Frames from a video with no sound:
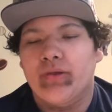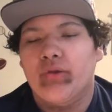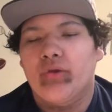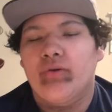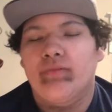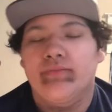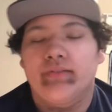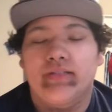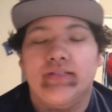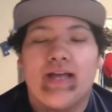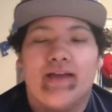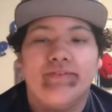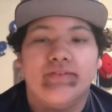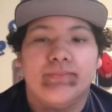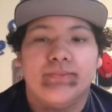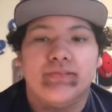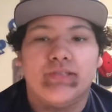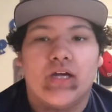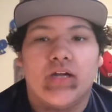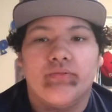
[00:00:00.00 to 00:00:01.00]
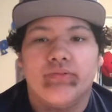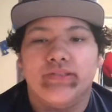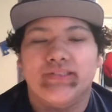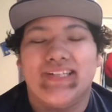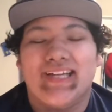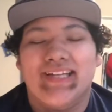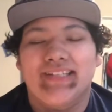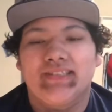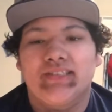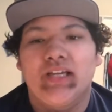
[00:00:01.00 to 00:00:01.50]
Hopefully Davis Bertans
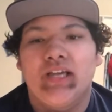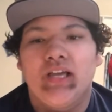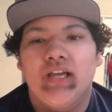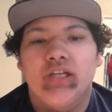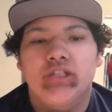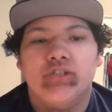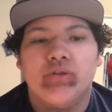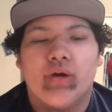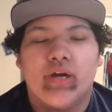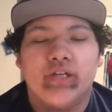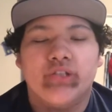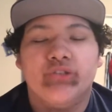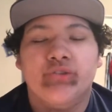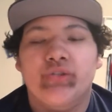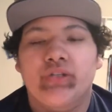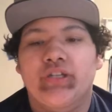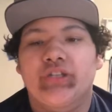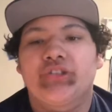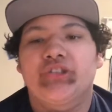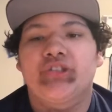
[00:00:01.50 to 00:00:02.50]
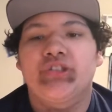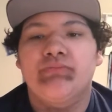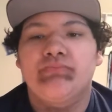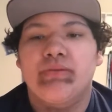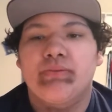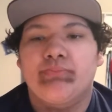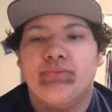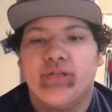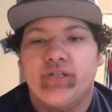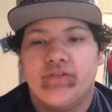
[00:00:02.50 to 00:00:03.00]
signs, so our shooting should be
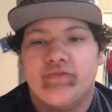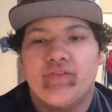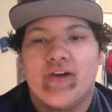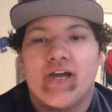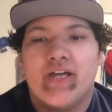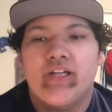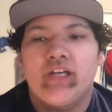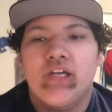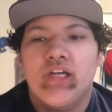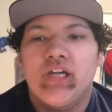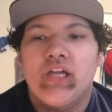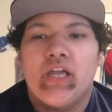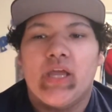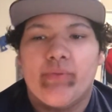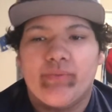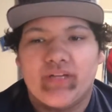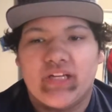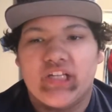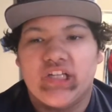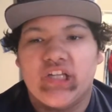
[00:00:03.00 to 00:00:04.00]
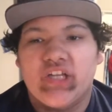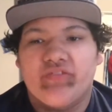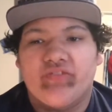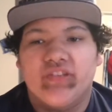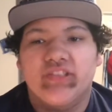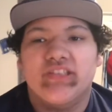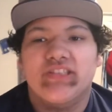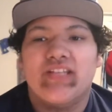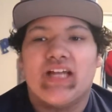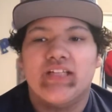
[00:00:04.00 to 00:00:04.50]
pretty fun, and we need
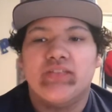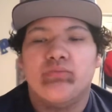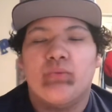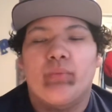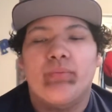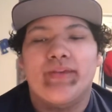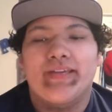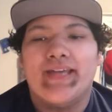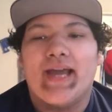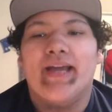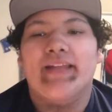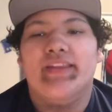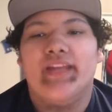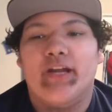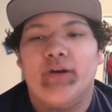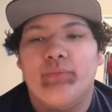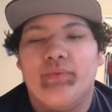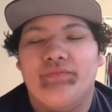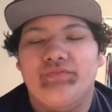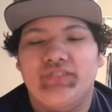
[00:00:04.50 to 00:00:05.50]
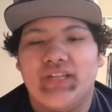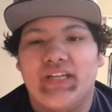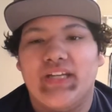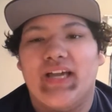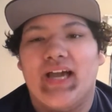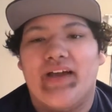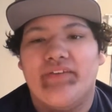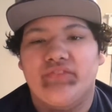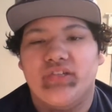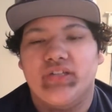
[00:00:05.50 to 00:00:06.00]
defenses. That's what we got there with Denny
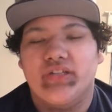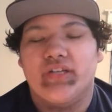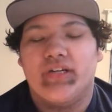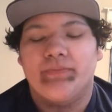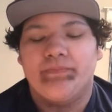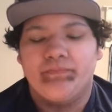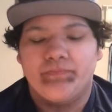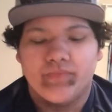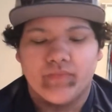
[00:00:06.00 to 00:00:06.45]
Avdija.